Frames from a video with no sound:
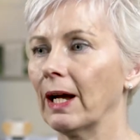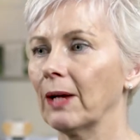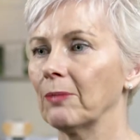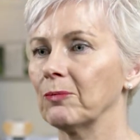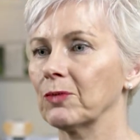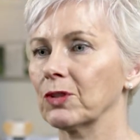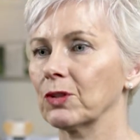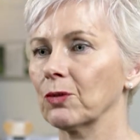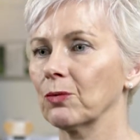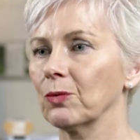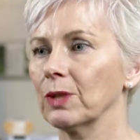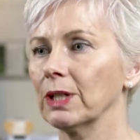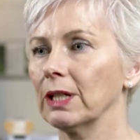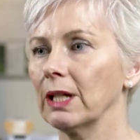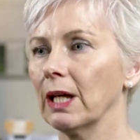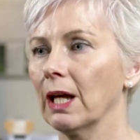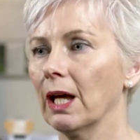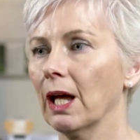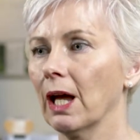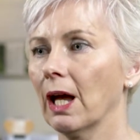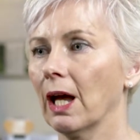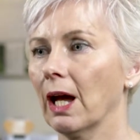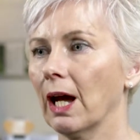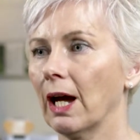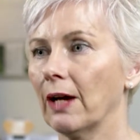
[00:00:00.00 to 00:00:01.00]
So we
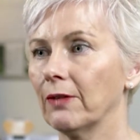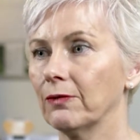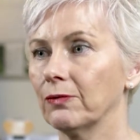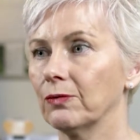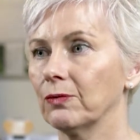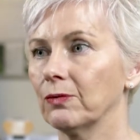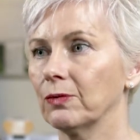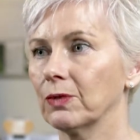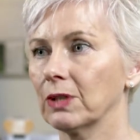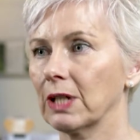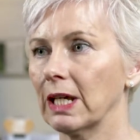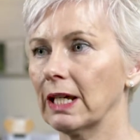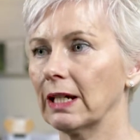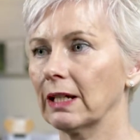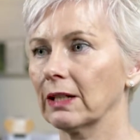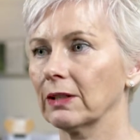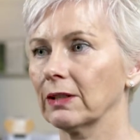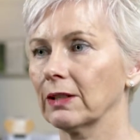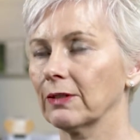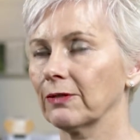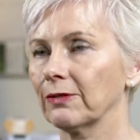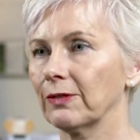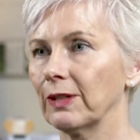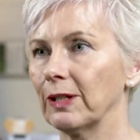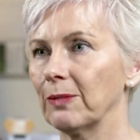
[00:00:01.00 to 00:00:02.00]
have taken
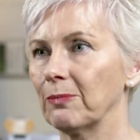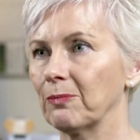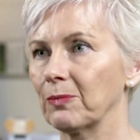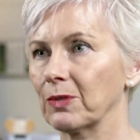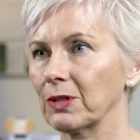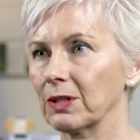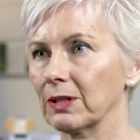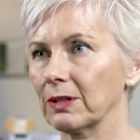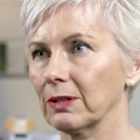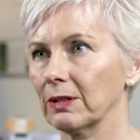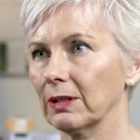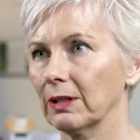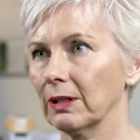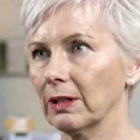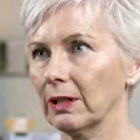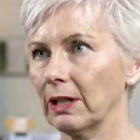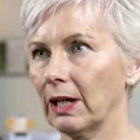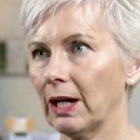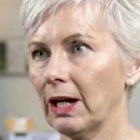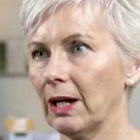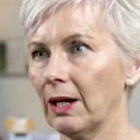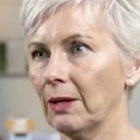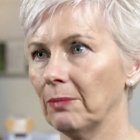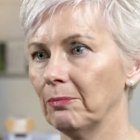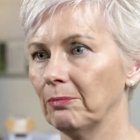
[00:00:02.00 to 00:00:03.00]
the flipped
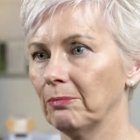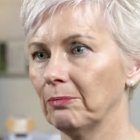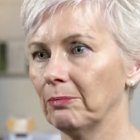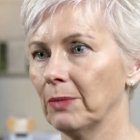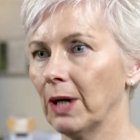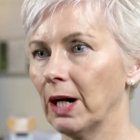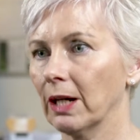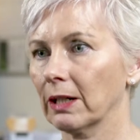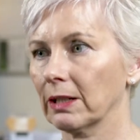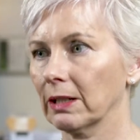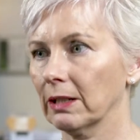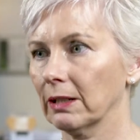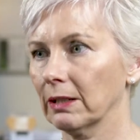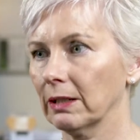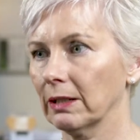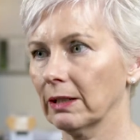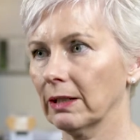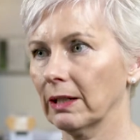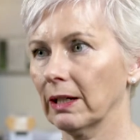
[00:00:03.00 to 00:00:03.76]
model